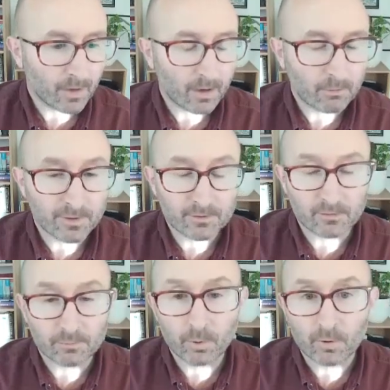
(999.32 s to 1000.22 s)
a risk
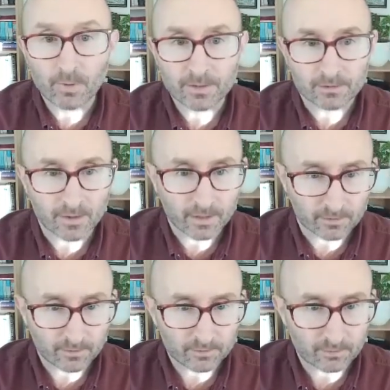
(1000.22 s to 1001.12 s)
of poor mental
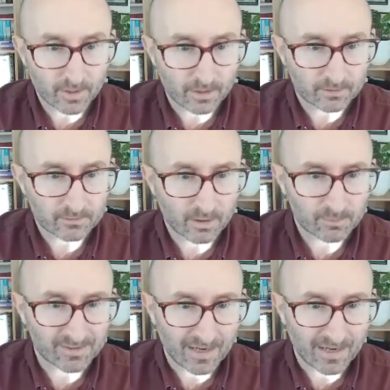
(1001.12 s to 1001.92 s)
health. So that was the